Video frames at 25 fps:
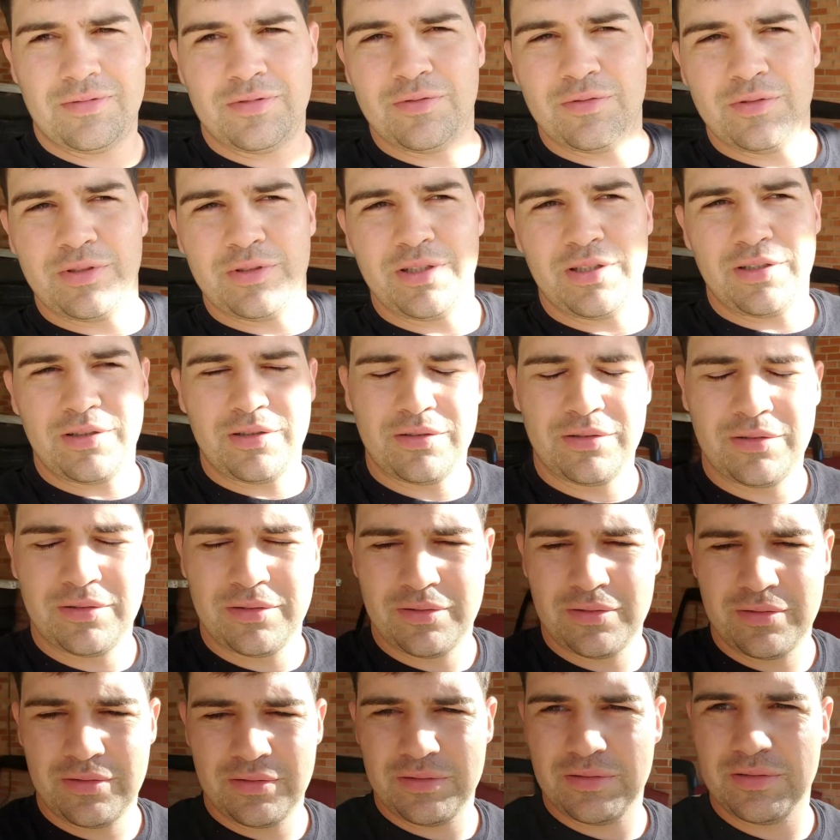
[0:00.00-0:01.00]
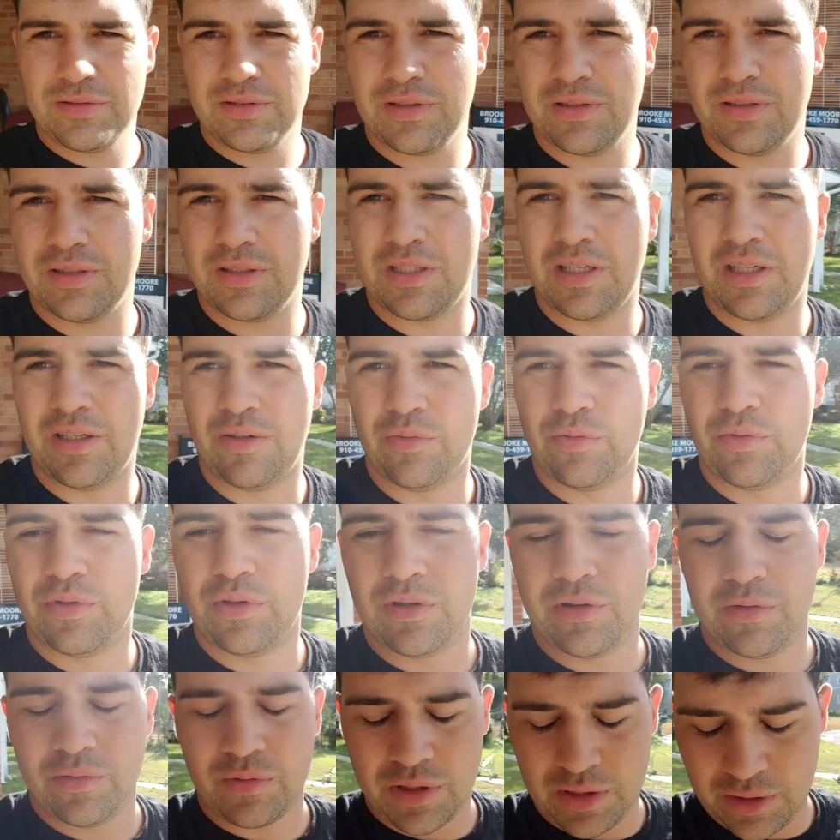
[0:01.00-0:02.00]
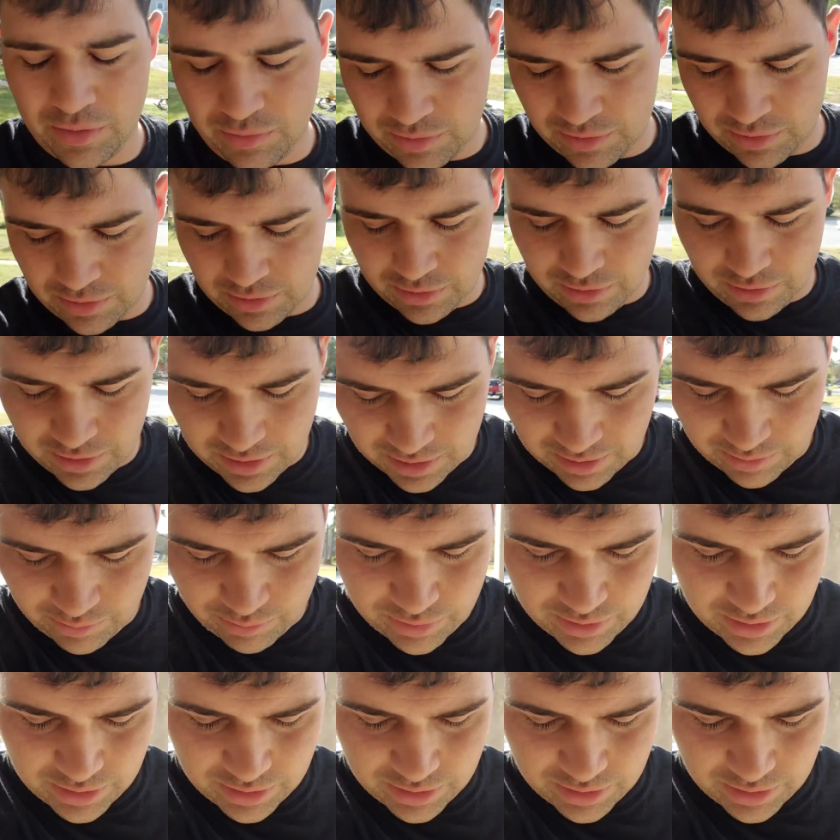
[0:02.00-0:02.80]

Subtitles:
We all kind of wonder why he wants to do that,